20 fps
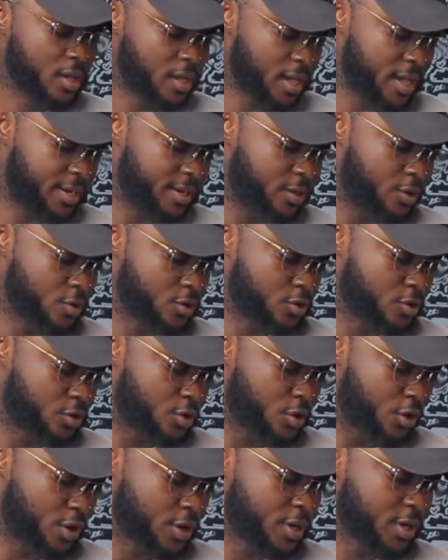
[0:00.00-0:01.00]
and it looks
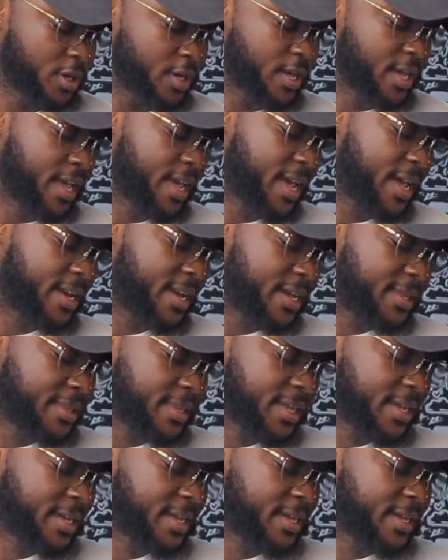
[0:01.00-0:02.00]
good. And I
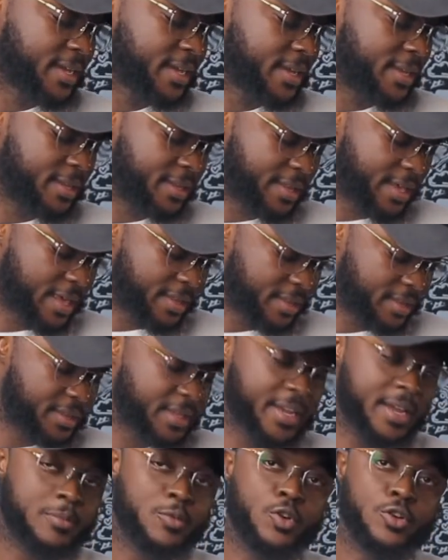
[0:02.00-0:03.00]
think the other
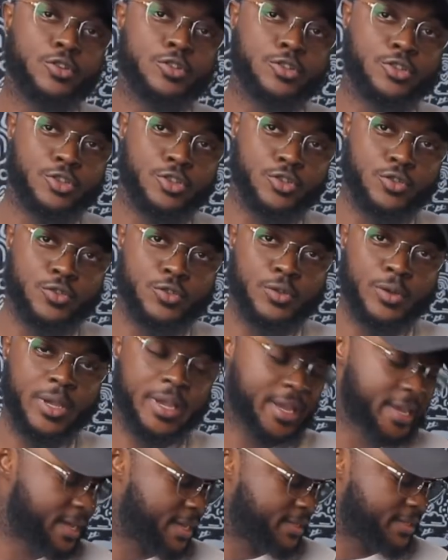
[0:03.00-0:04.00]
thing I'm going to do
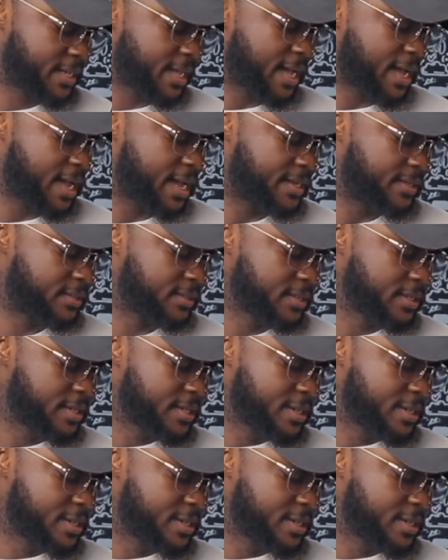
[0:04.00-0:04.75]
is add